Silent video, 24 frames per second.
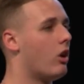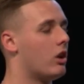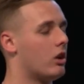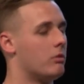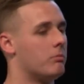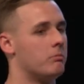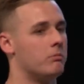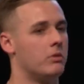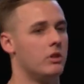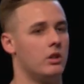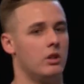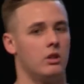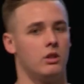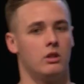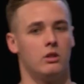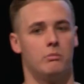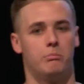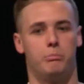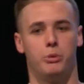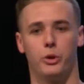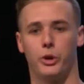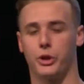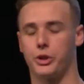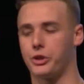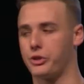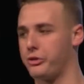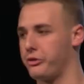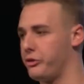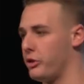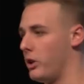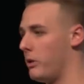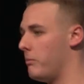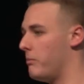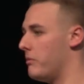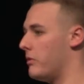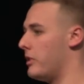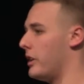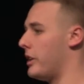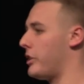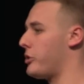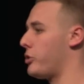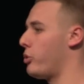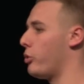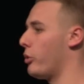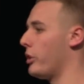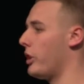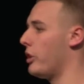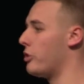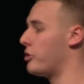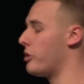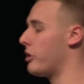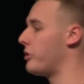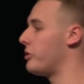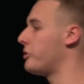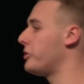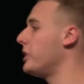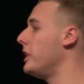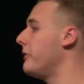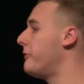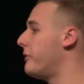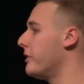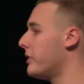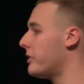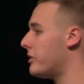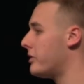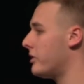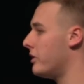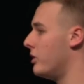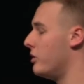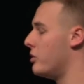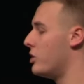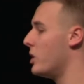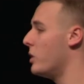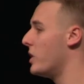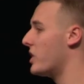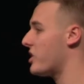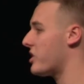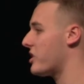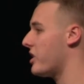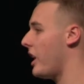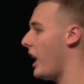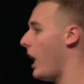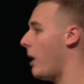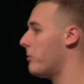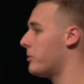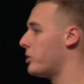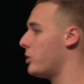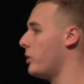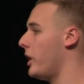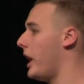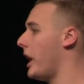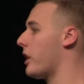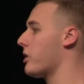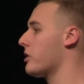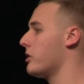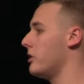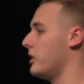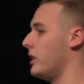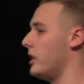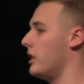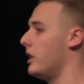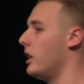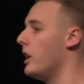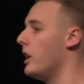him books from the historian Josephus in Jewish times, who actually